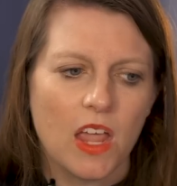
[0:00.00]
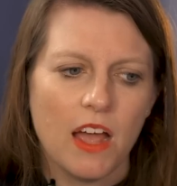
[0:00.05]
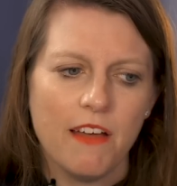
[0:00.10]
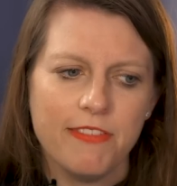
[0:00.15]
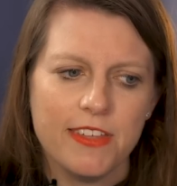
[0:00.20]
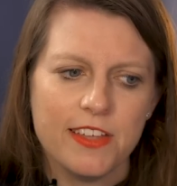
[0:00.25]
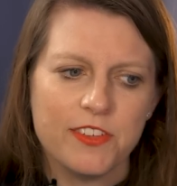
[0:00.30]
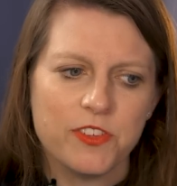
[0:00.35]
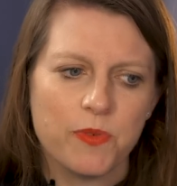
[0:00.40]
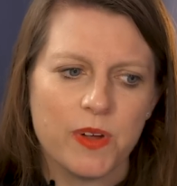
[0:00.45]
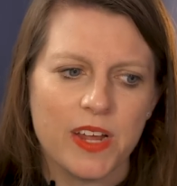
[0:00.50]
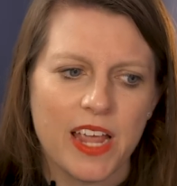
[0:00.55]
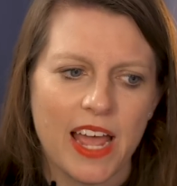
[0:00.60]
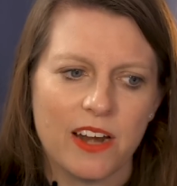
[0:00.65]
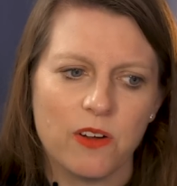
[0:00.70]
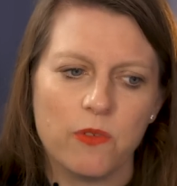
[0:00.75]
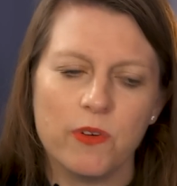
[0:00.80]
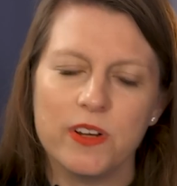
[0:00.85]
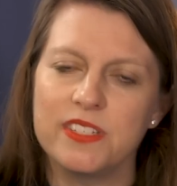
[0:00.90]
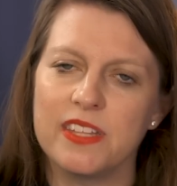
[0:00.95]
Of these 3
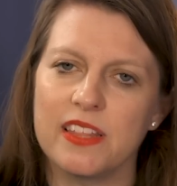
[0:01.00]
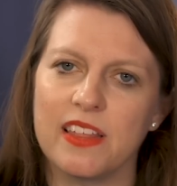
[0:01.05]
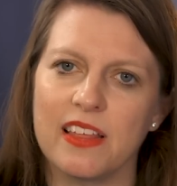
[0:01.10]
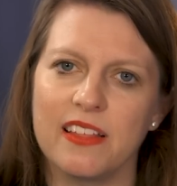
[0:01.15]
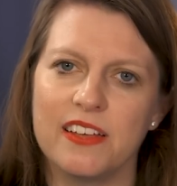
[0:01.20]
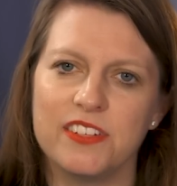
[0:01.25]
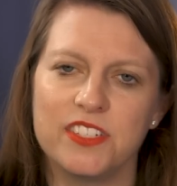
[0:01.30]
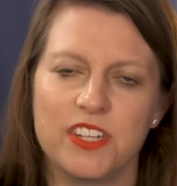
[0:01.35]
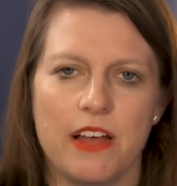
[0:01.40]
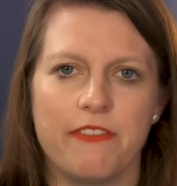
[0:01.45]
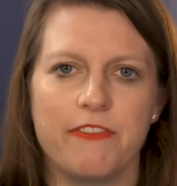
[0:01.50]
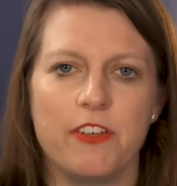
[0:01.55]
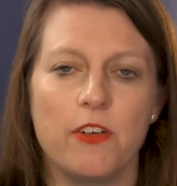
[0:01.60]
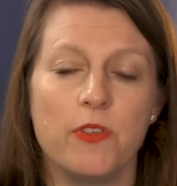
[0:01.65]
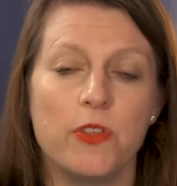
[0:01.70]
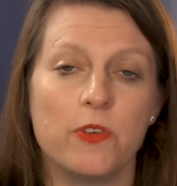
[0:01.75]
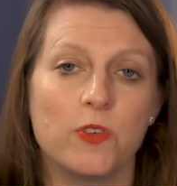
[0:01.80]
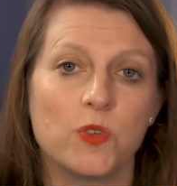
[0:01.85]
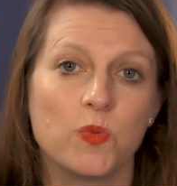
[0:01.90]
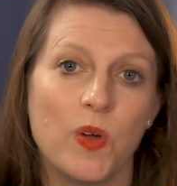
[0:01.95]
categories that they list off
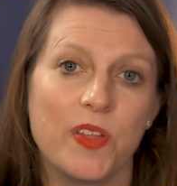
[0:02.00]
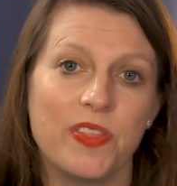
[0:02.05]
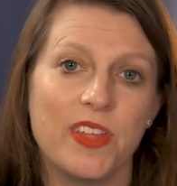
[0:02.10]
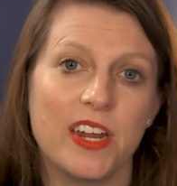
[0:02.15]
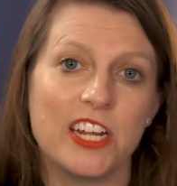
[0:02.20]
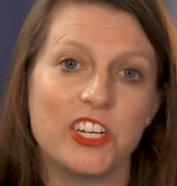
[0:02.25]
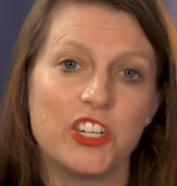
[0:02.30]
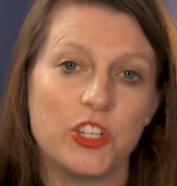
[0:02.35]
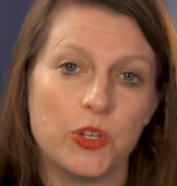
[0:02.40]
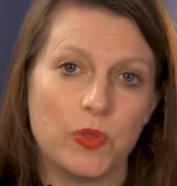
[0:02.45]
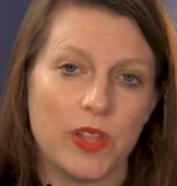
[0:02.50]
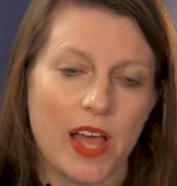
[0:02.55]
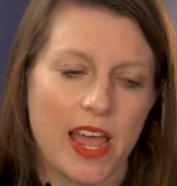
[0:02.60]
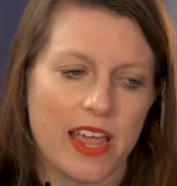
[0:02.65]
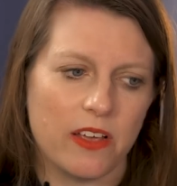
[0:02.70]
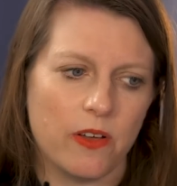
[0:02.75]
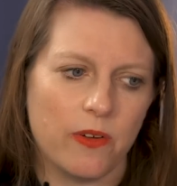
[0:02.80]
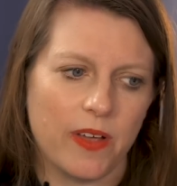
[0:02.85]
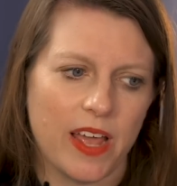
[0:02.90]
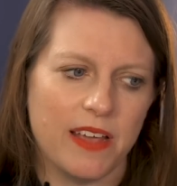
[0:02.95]
here, there's one that I do
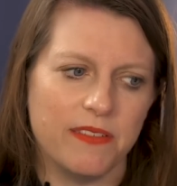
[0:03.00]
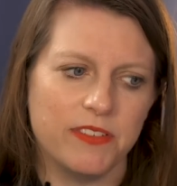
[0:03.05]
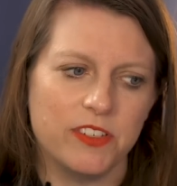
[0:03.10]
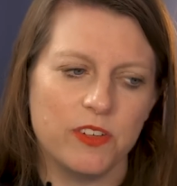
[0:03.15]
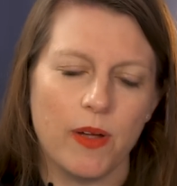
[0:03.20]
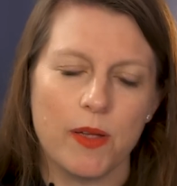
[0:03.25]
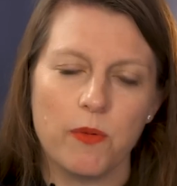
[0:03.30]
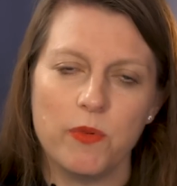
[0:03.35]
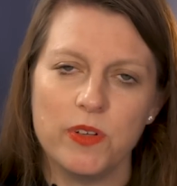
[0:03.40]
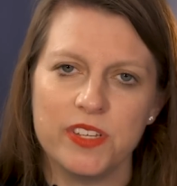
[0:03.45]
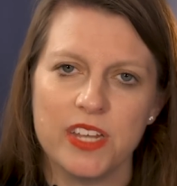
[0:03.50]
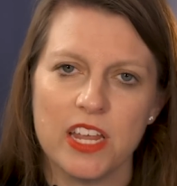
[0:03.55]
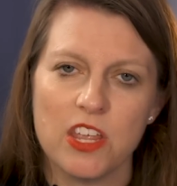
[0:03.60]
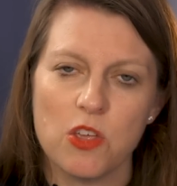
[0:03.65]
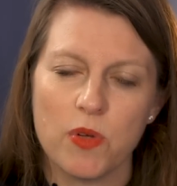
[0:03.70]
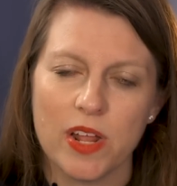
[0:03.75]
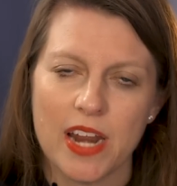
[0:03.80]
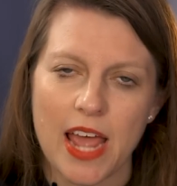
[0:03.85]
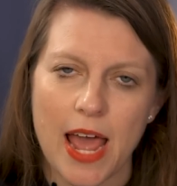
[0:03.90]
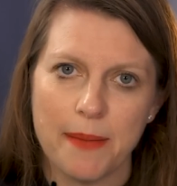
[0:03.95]
like, okay? So I will say
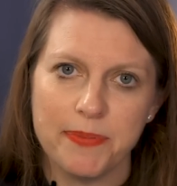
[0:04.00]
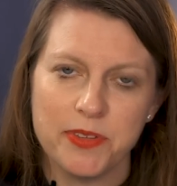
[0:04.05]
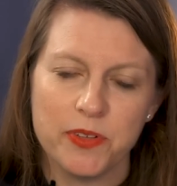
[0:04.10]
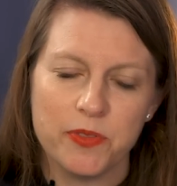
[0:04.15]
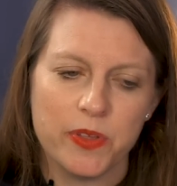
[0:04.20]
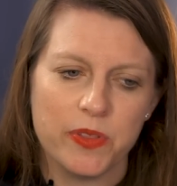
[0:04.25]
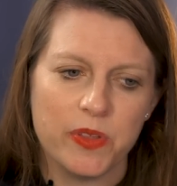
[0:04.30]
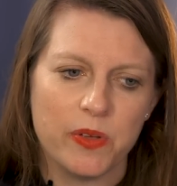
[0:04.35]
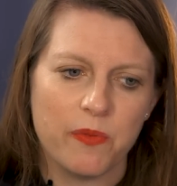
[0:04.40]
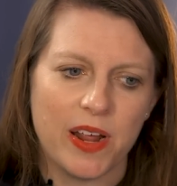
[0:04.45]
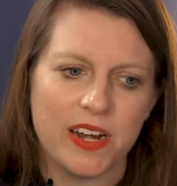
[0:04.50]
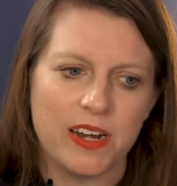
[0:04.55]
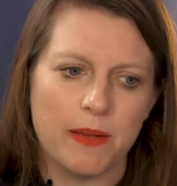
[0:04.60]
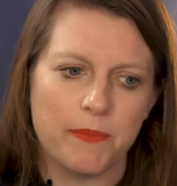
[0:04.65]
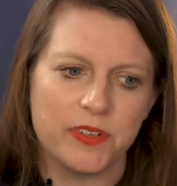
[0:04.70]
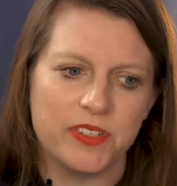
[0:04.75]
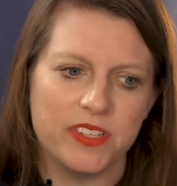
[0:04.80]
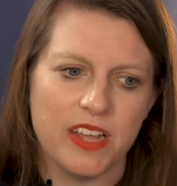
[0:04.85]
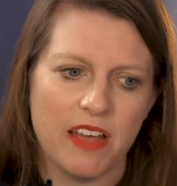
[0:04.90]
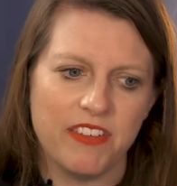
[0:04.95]
you can absolutely write
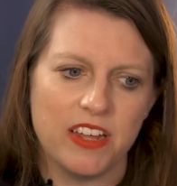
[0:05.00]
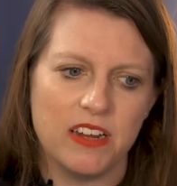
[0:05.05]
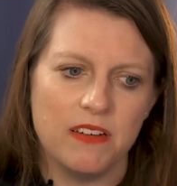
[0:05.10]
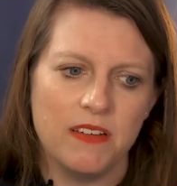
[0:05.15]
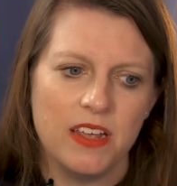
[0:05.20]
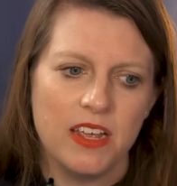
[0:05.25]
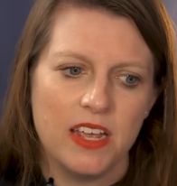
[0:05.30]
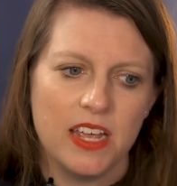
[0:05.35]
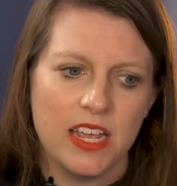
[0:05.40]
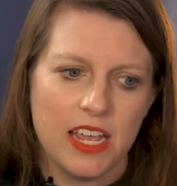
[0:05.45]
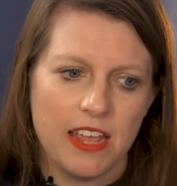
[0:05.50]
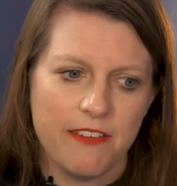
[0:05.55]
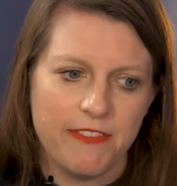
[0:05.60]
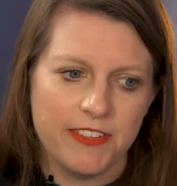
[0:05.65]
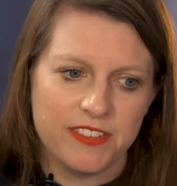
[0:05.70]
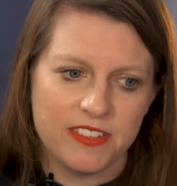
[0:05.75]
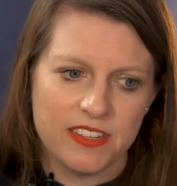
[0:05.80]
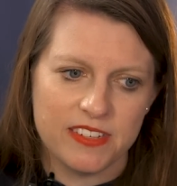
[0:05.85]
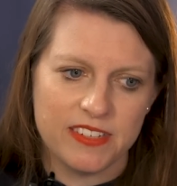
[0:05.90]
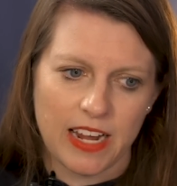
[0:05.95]
number 7 if
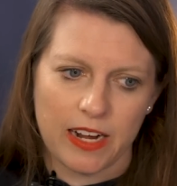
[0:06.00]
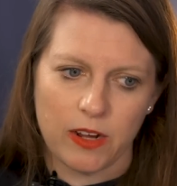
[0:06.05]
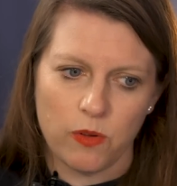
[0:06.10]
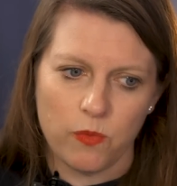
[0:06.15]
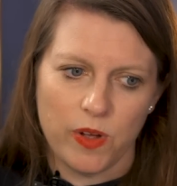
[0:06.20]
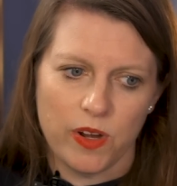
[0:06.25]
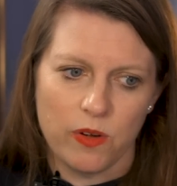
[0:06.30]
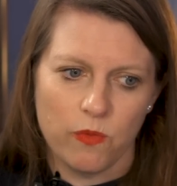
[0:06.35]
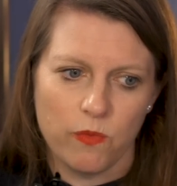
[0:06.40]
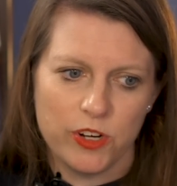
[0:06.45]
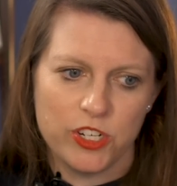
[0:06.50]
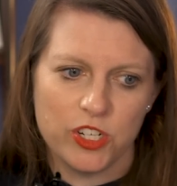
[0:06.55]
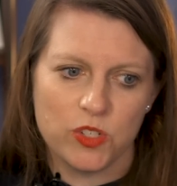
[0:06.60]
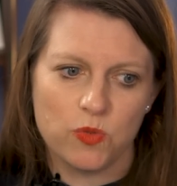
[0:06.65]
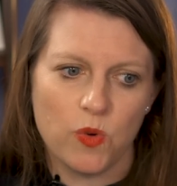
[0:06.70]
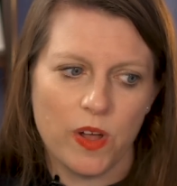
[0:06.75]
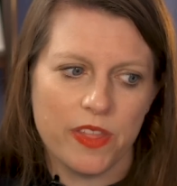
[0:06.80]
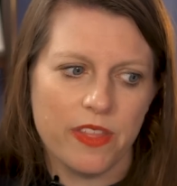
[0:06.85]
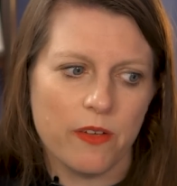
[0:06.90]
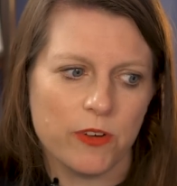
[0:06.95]
it's the second one, which is
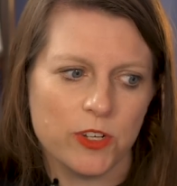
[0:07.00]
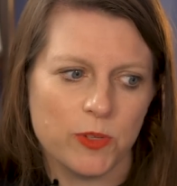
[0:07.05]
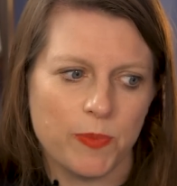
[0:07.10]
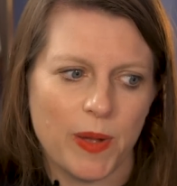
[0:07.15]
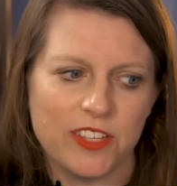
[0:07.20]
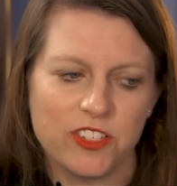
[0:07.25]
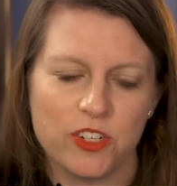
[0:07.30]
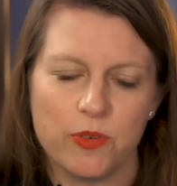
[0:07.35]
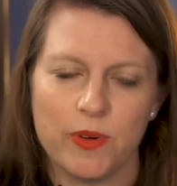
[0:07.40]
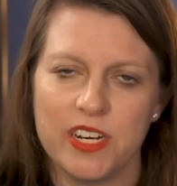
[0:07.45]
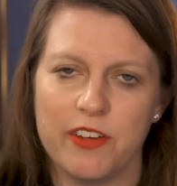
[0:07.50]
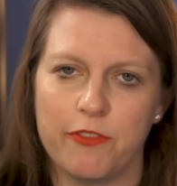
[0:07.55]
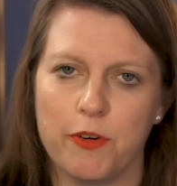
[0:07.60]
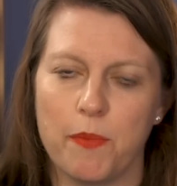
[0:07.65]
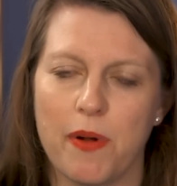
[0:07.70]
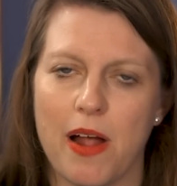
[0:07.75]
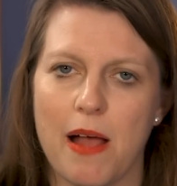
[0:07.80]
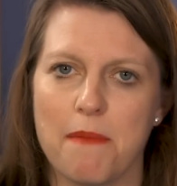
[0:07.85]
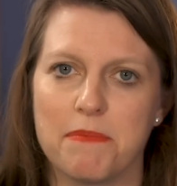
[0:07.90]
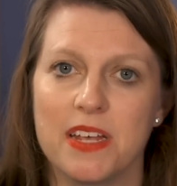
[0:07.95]
one that responds to a
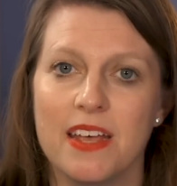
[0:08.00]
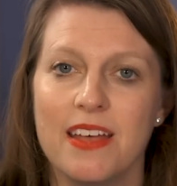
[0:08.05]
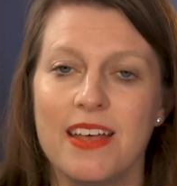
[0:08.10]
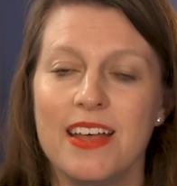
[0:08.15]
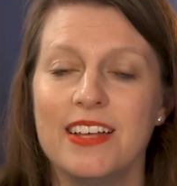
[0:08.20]
different prompt.